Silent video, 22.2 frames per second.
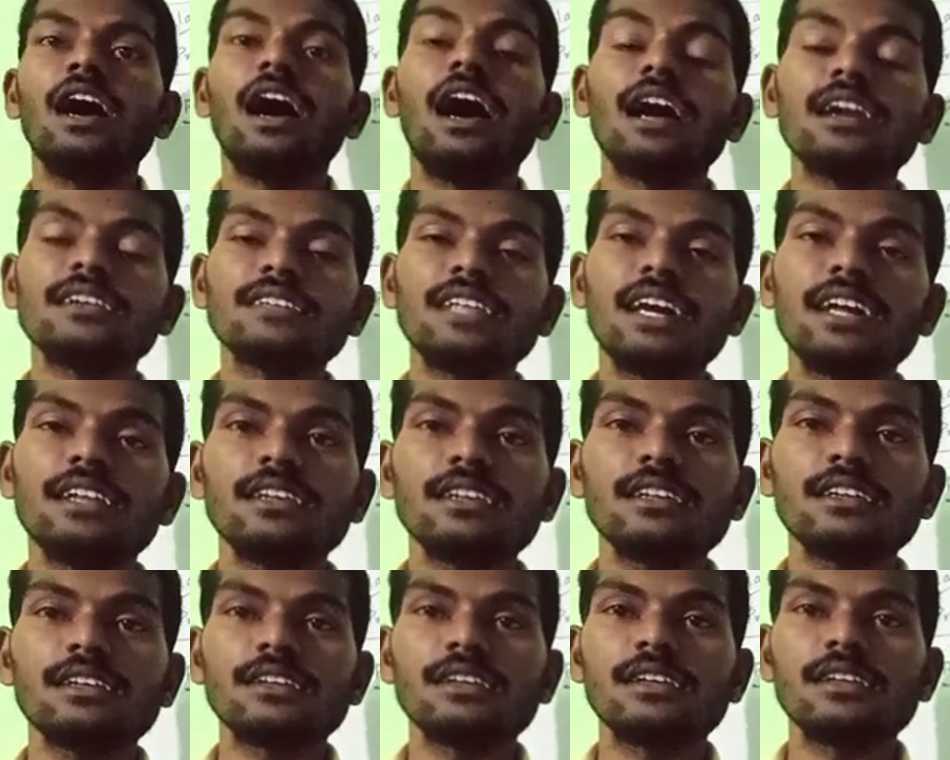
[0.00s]
and
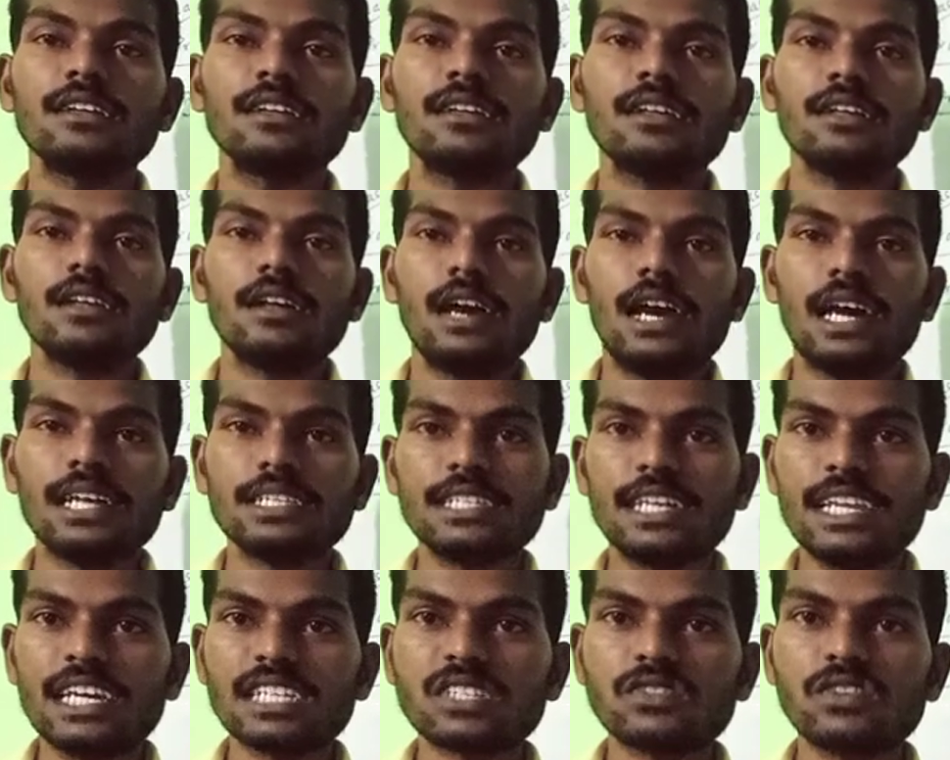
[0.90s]
then
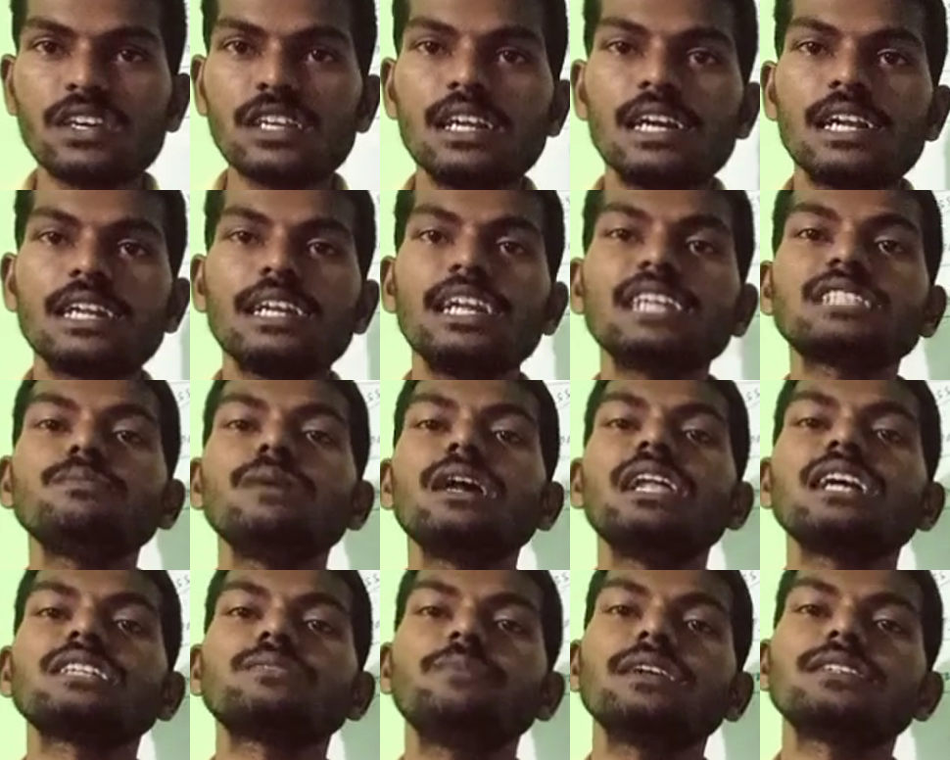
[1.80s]
the next one
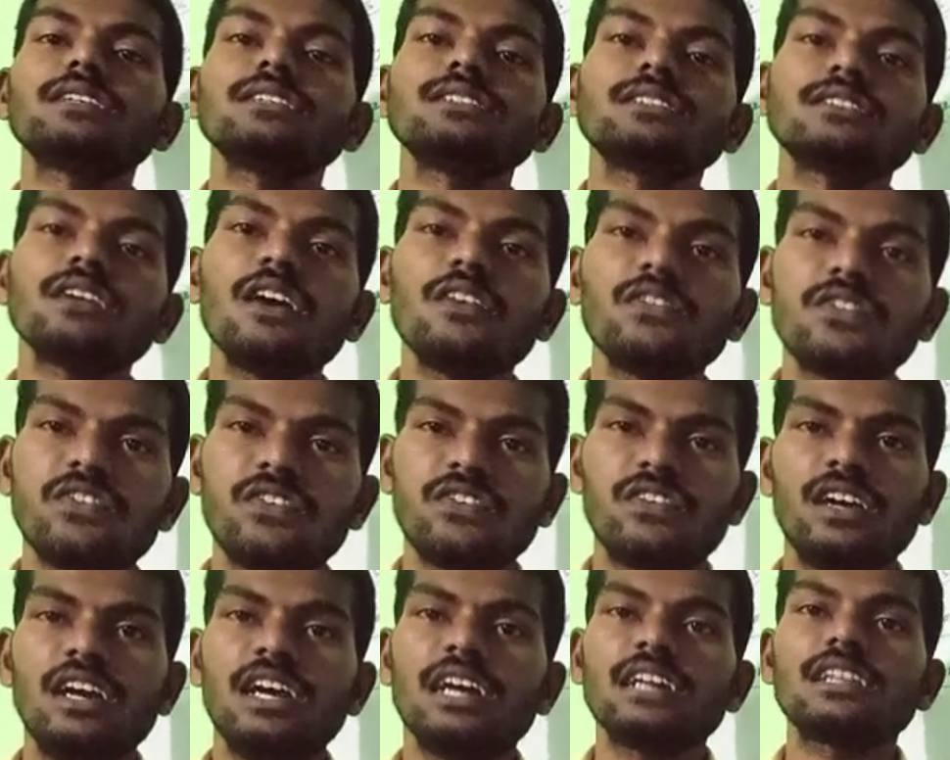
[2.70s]
decimal expressions of
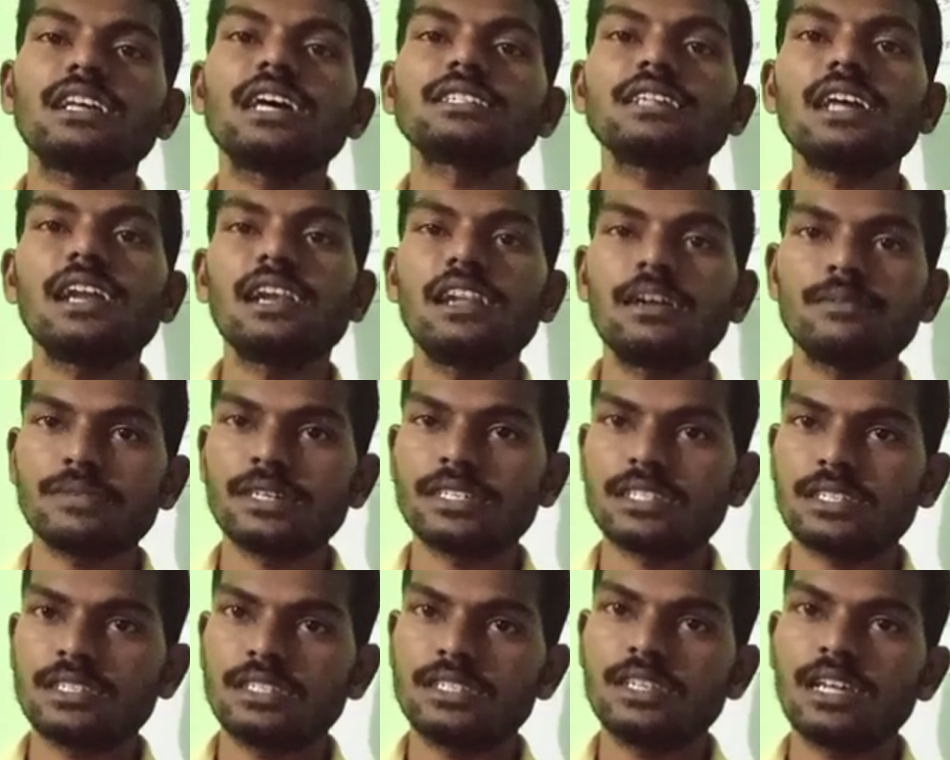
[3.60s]
rational
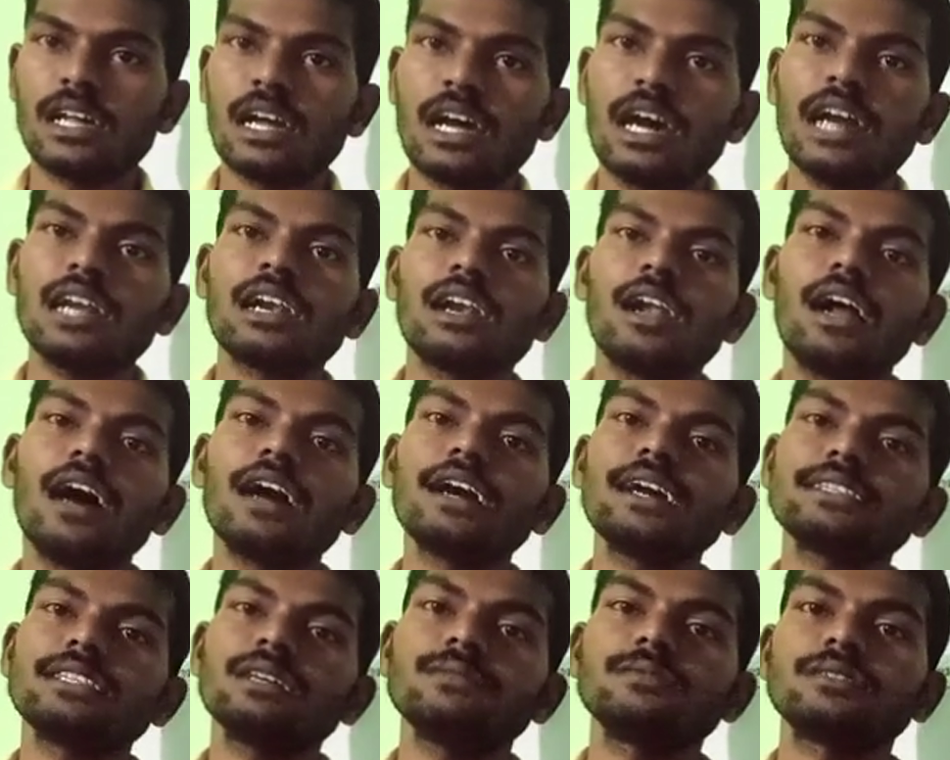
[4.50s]
numbers and
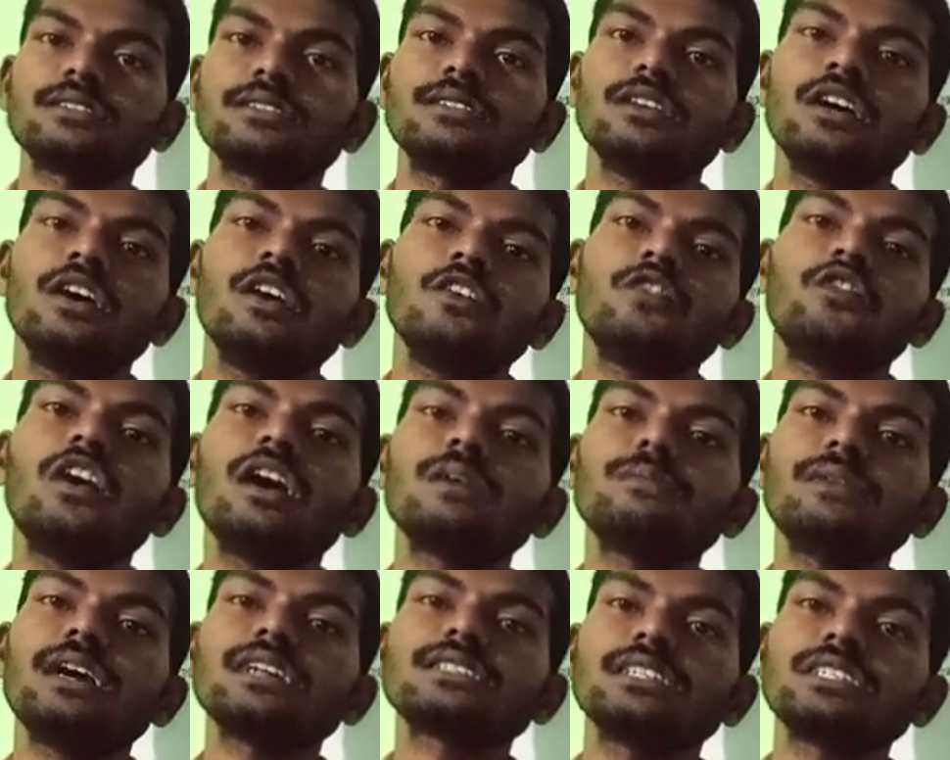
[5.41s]
logarithms.
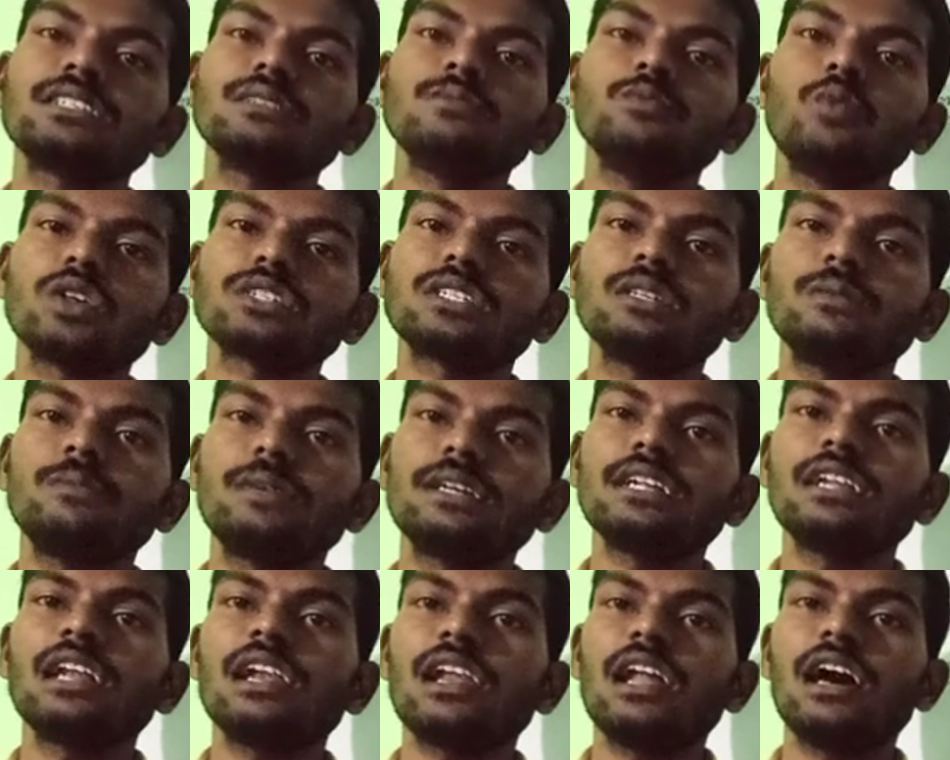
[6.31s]
4 marks is most
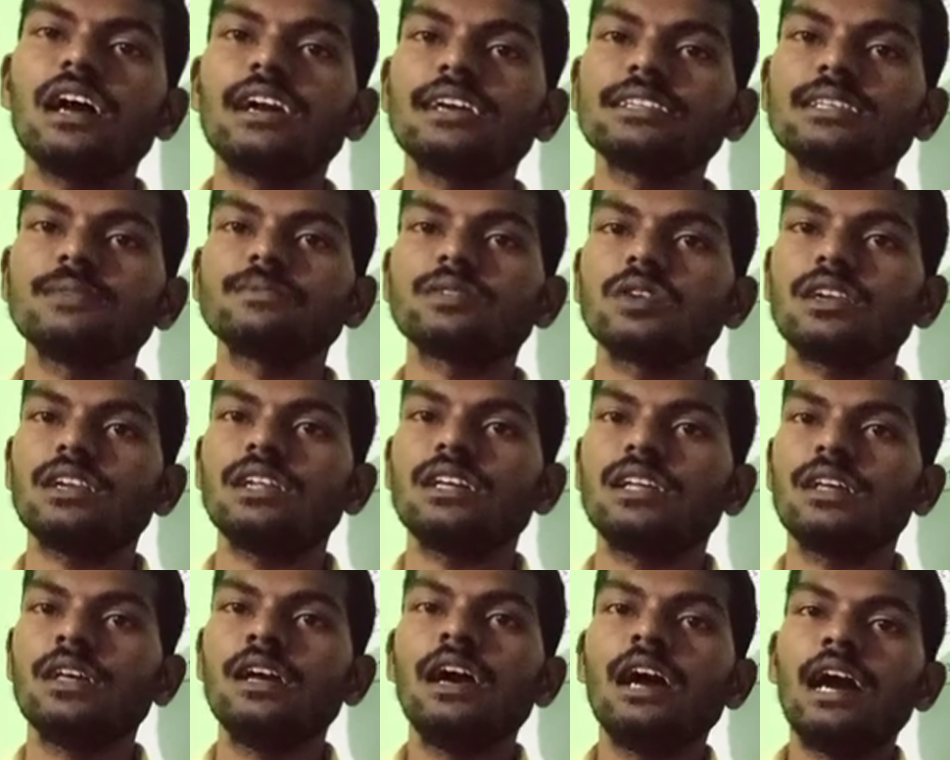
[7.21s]
important in logarithms
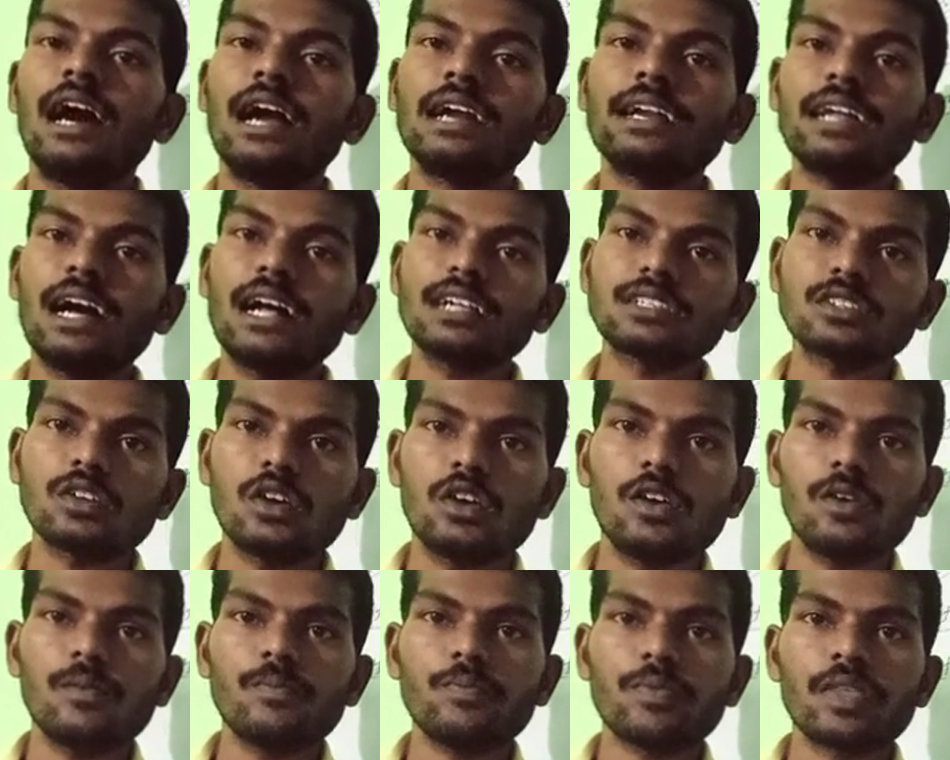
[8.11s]
only, and
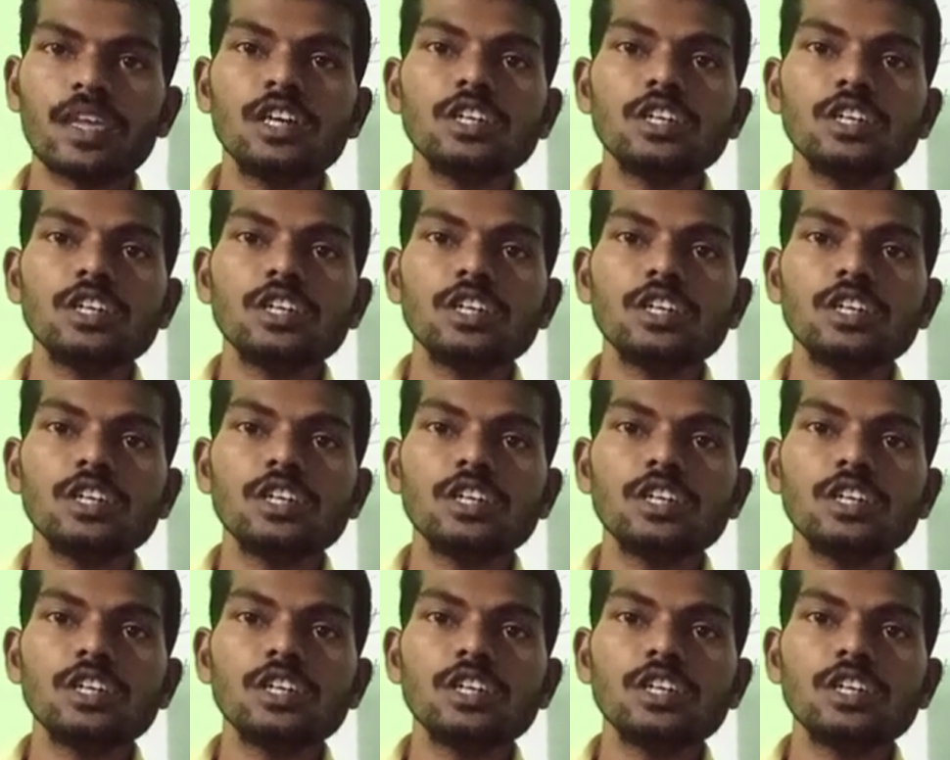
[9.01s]
also